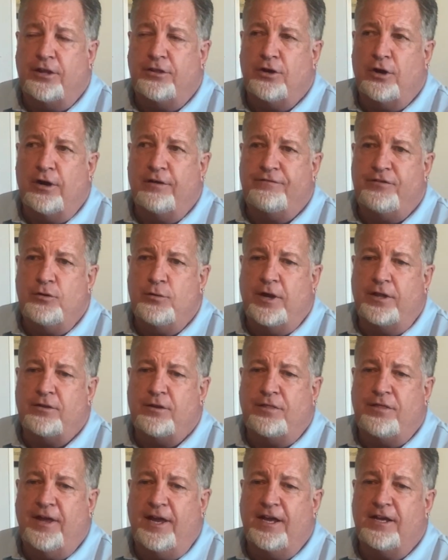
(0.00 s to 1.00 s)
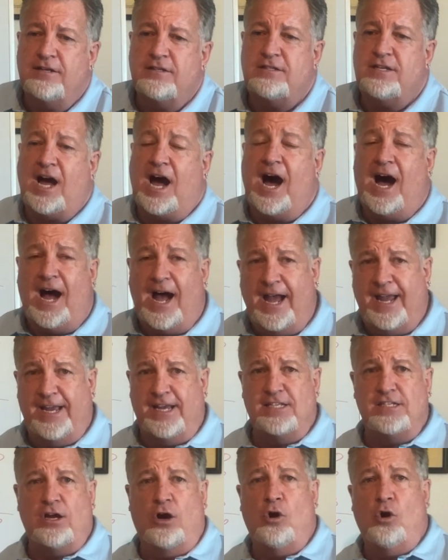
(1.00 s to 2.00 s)
there are a few other things I,
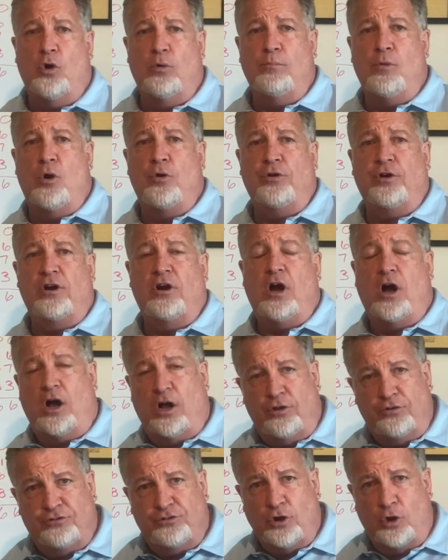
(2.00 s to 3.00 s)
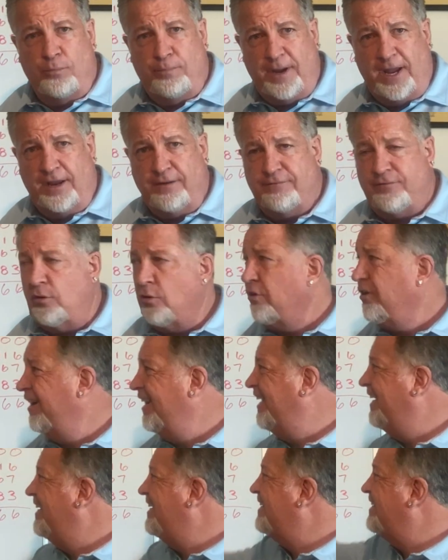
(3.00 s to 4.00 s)
as a homeowner, also pay for
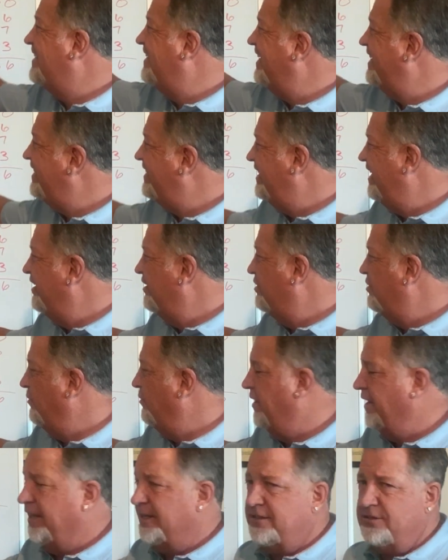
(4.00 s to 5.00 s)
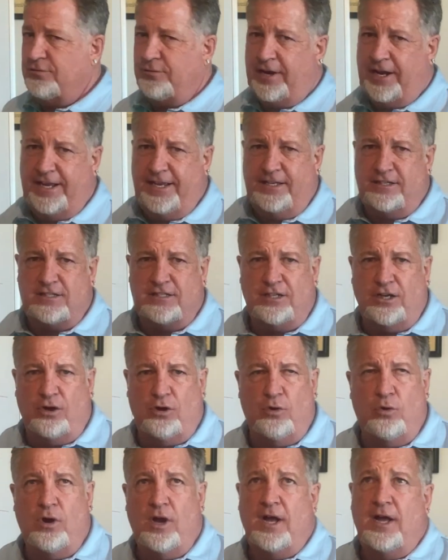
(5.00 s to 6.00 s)
in addition this, right?
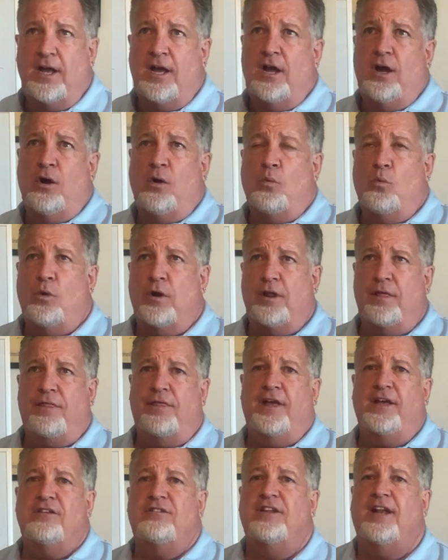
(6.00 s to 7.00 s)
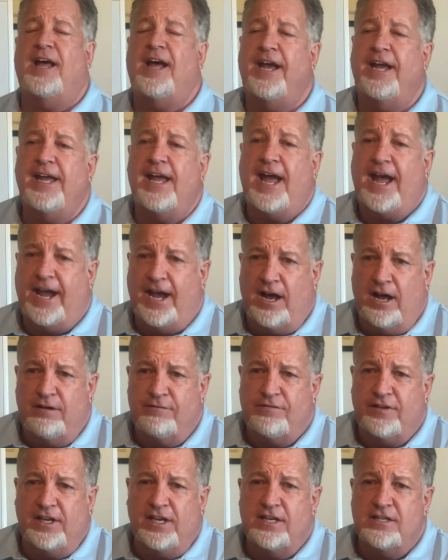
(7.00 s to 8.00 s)
So one of the things that I
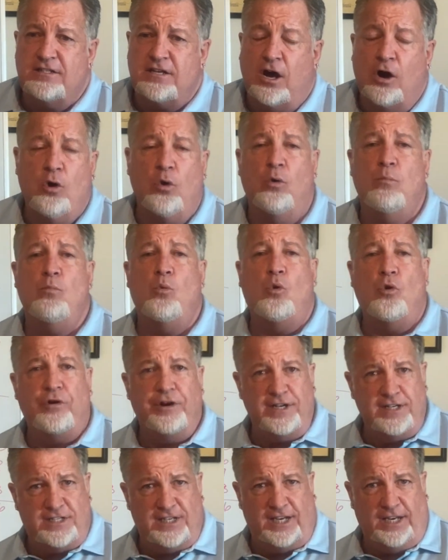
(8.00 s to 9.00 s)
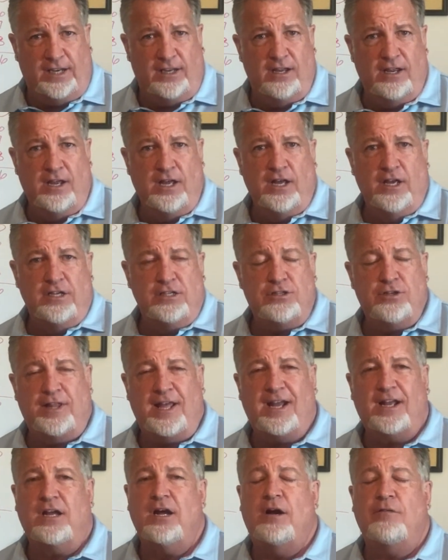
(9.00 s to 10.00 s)
have is a home warranty. So
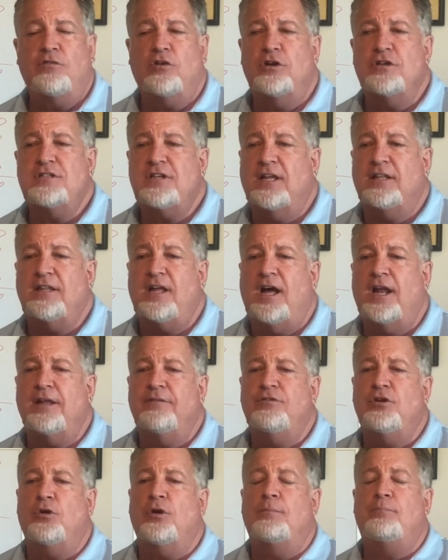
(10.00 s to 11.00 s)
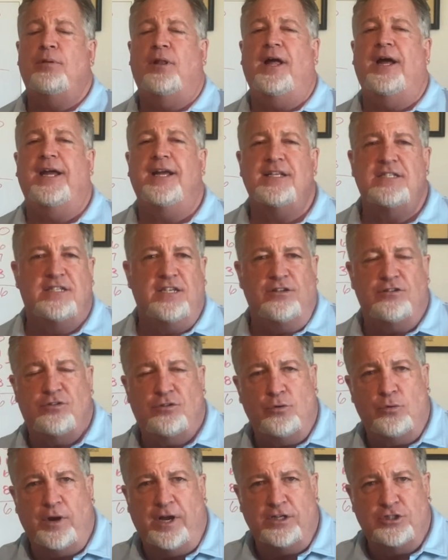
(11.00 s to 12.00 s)
that covers a lot of your appliances
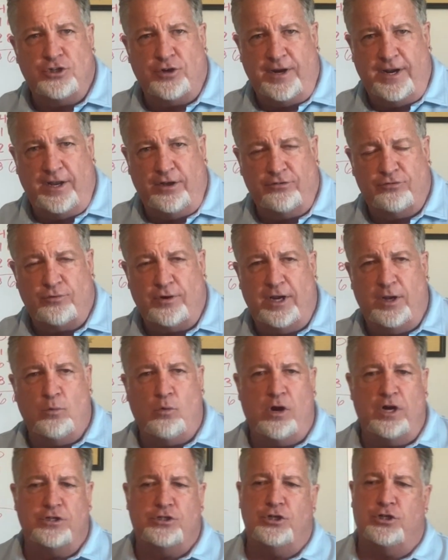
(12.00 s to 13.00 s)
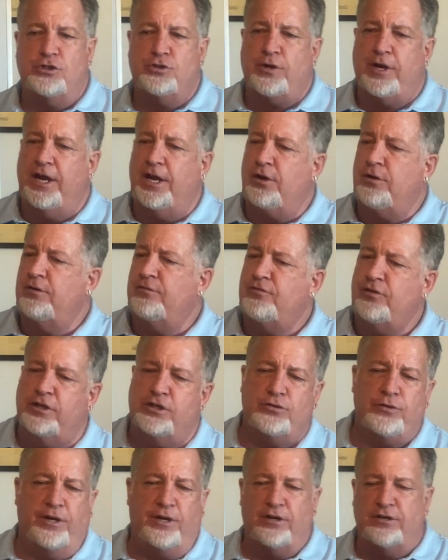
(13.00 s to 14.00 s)
throughout your house, right? Washer, dryer,
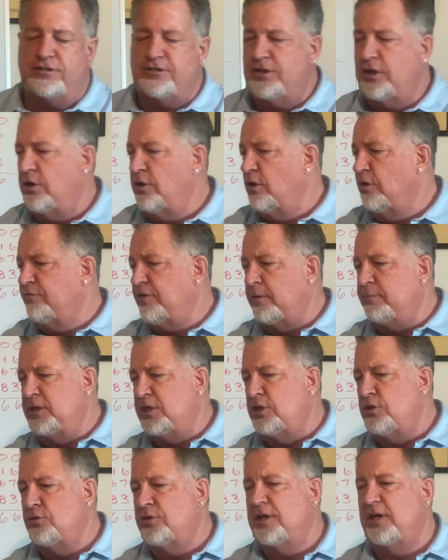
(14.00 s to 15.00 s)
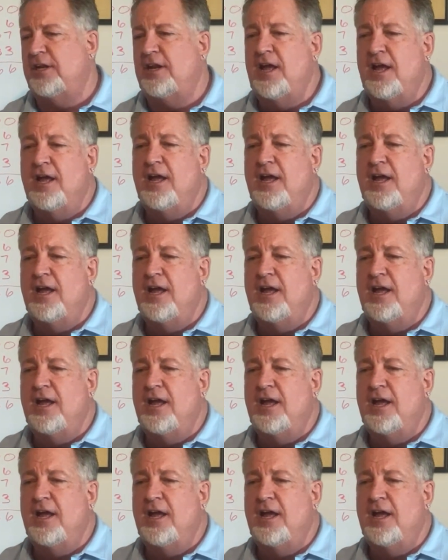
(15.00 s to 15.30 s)
refrigerator, stove. I mean, you can